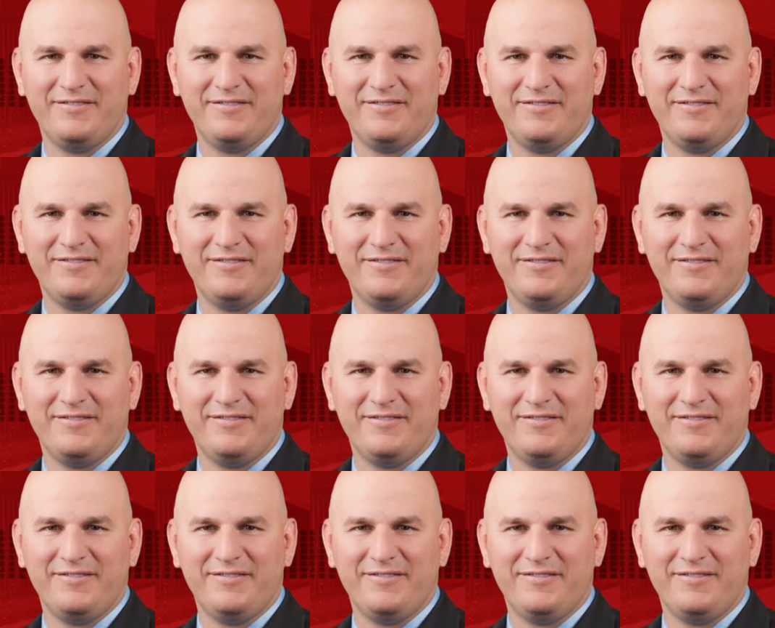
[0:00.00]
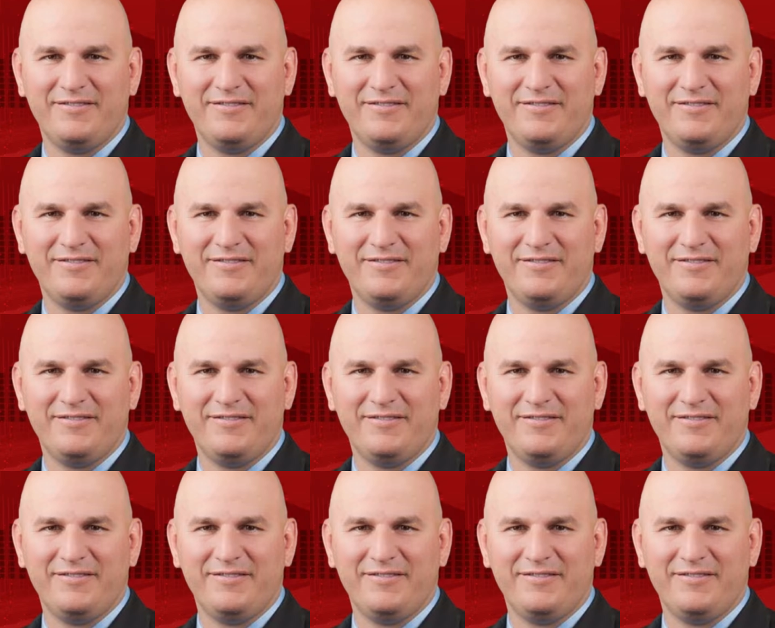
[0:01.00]

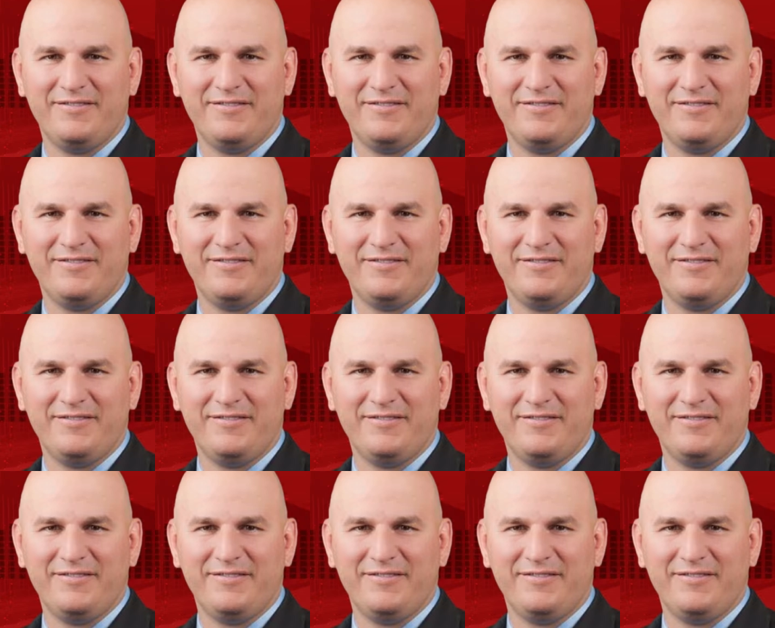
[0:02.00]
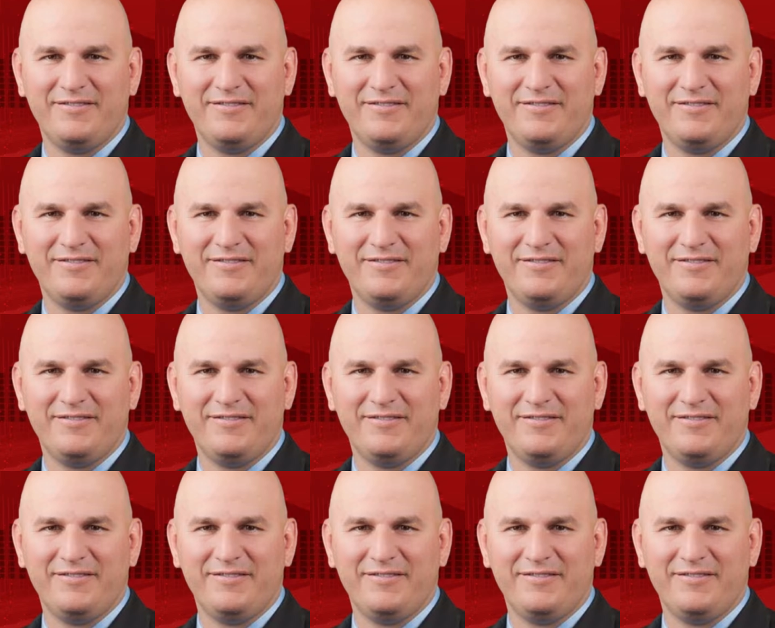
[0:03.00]

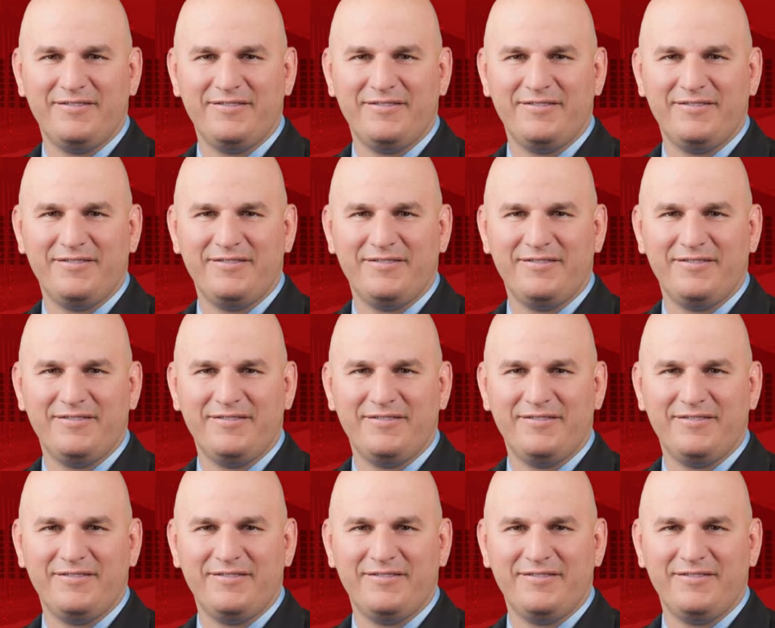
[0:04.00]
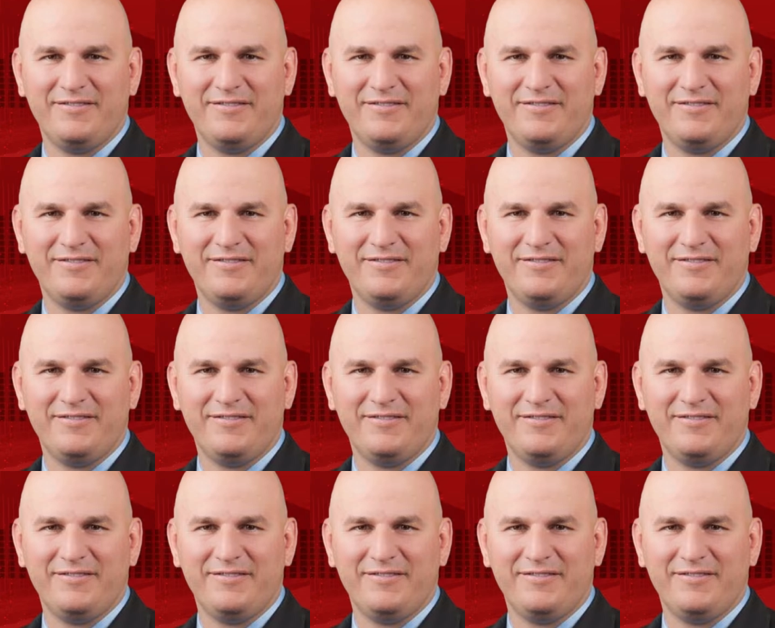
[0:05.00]
The face doesn't move, so there is nothing to read.